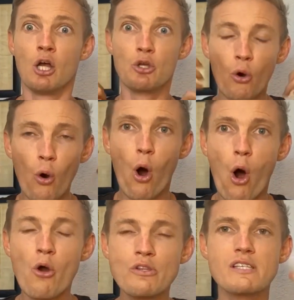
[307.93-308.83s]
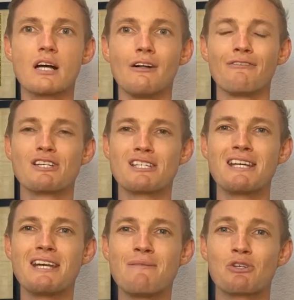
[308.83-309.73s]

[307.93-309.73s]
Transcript: your own self-esteem